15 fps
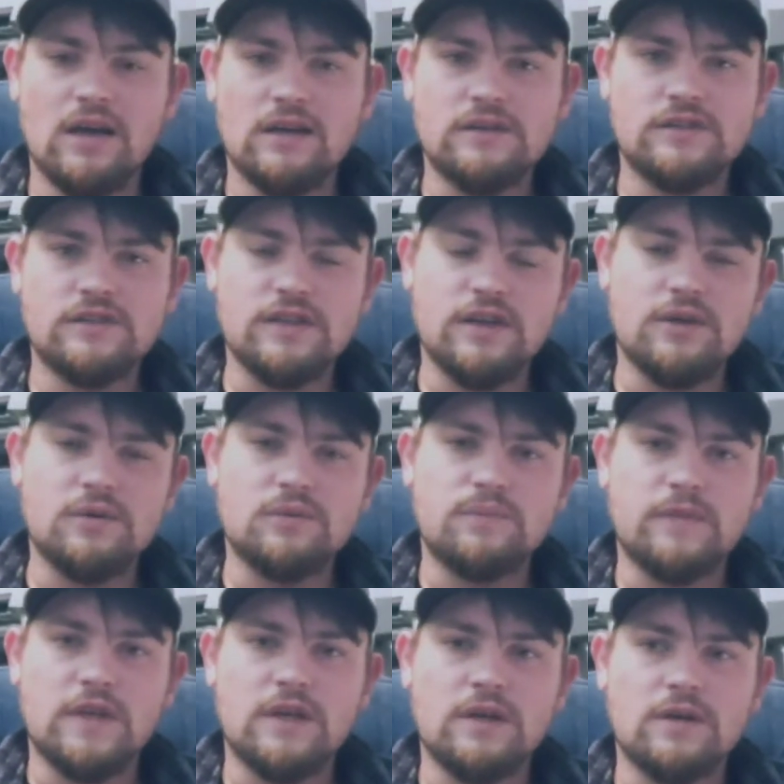So,
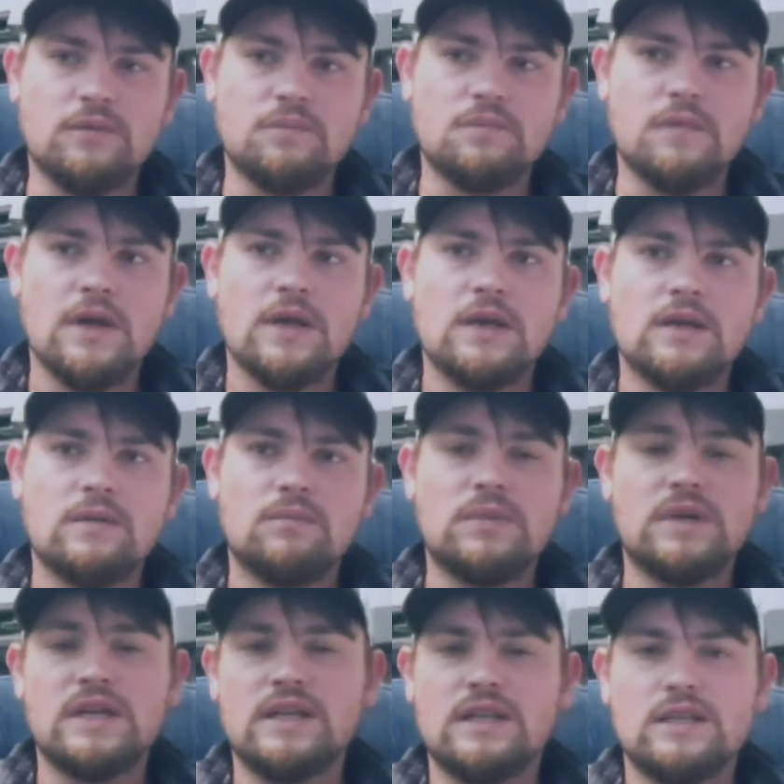you know,
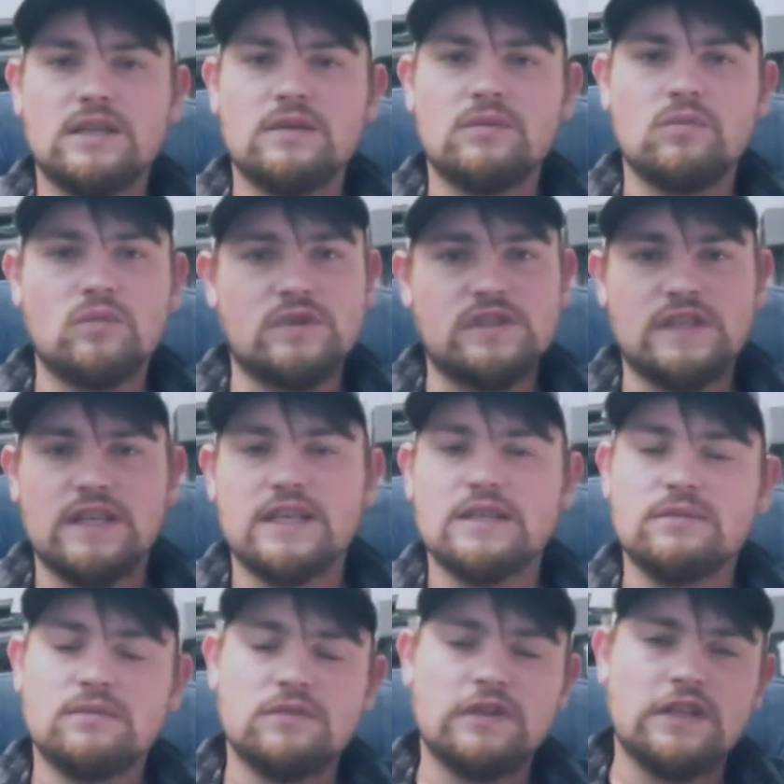but once
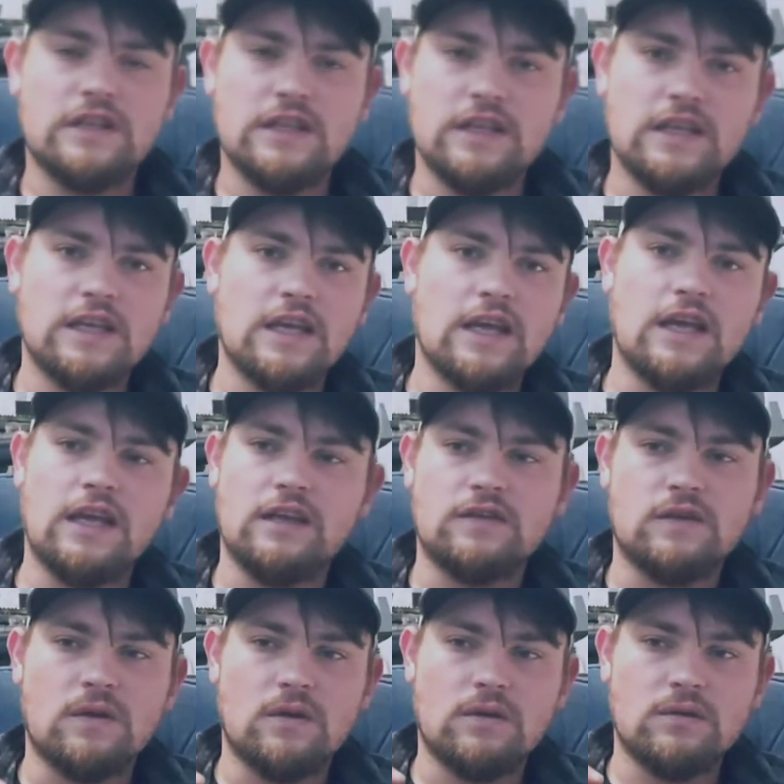again, it's
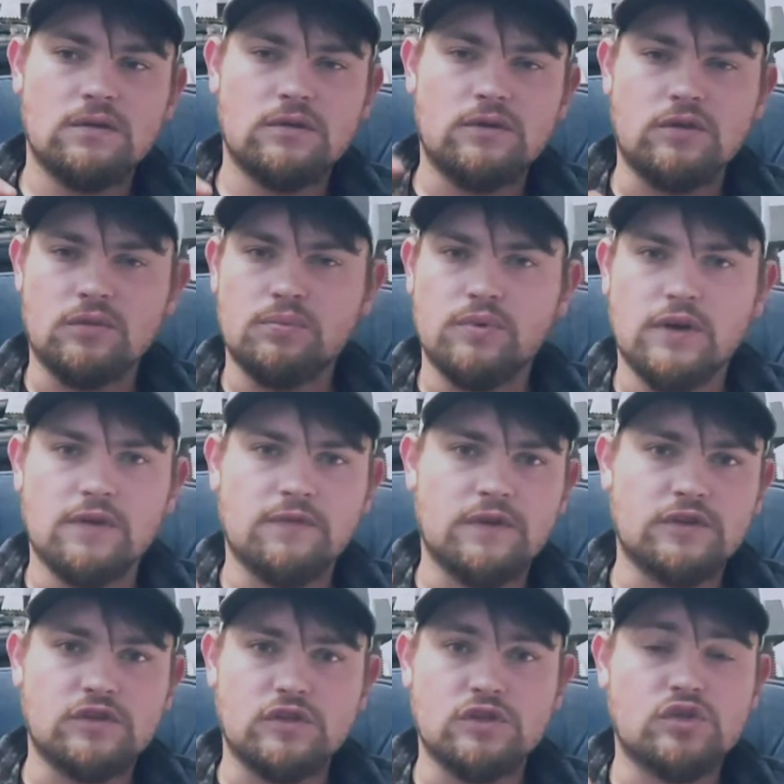your
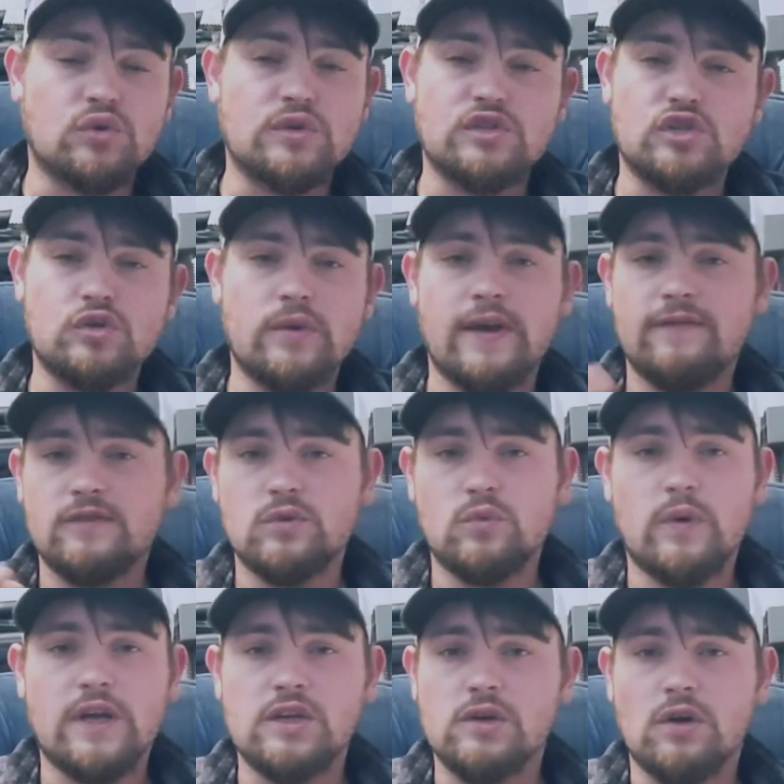preference, your choice. You have to
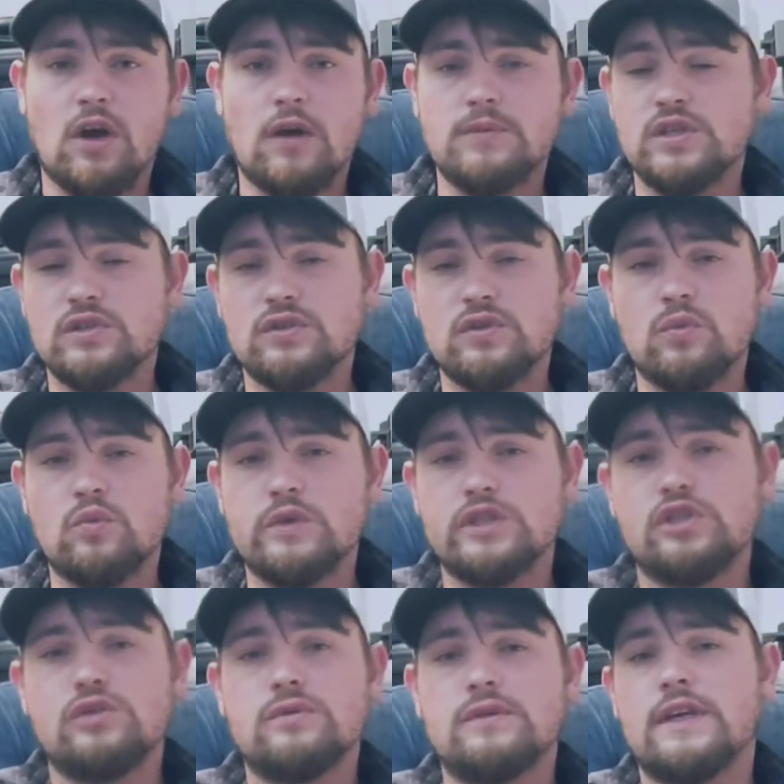weigh your options on
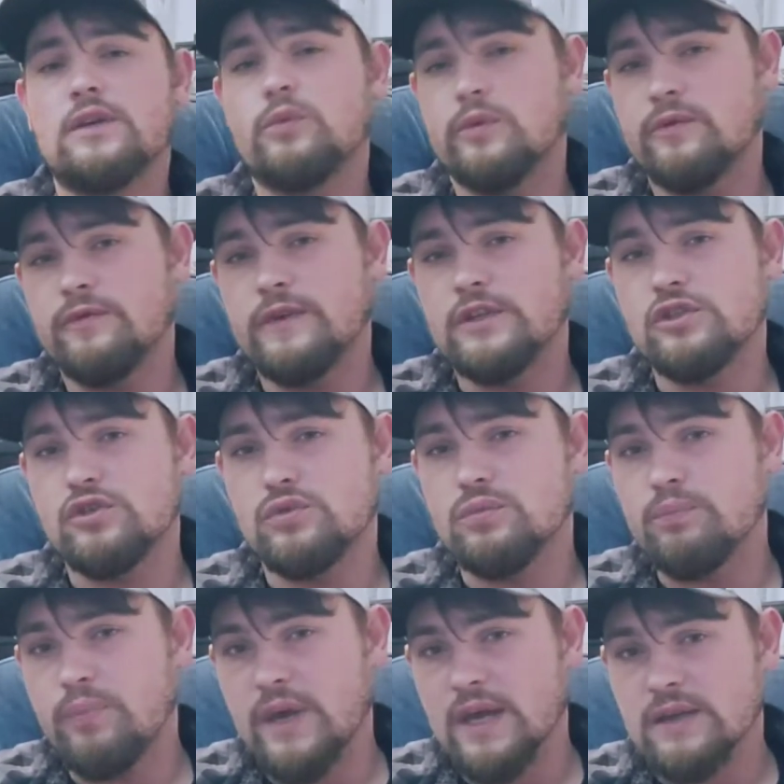what you think will fit you
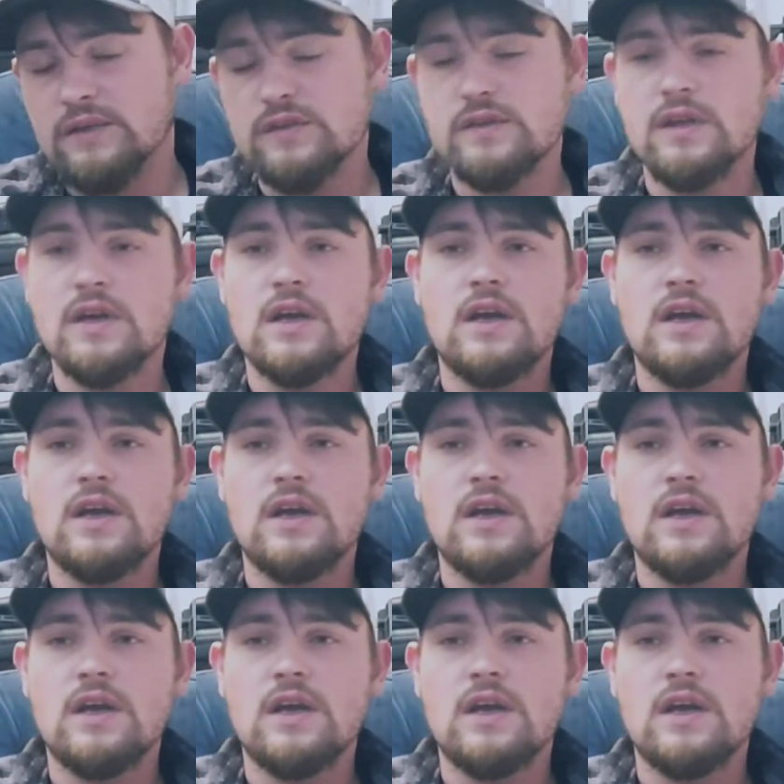best.